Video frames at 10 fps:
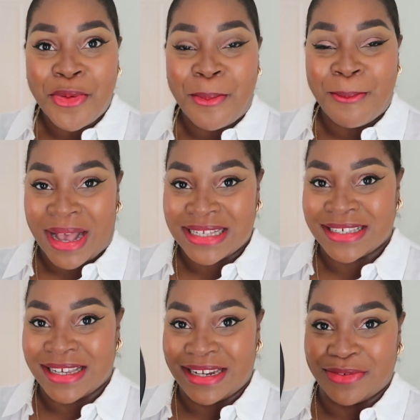
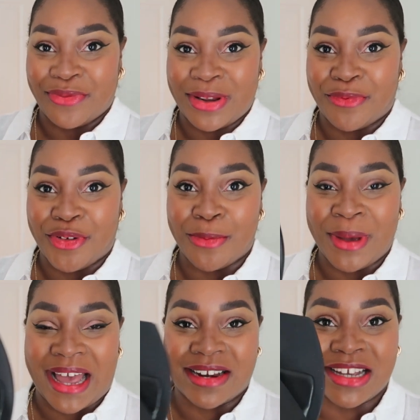masculine flip-flop,
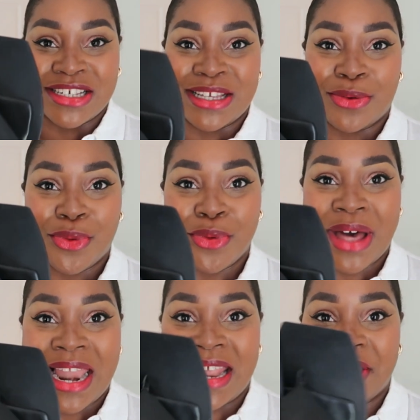and I just think all
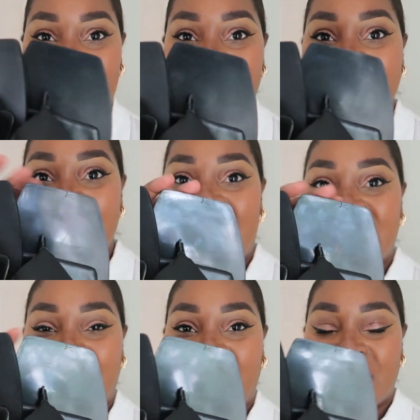that leather
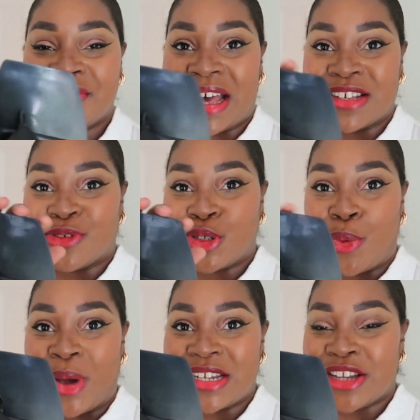and that kind of that
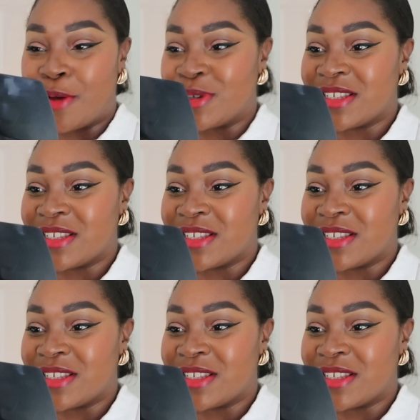square toe,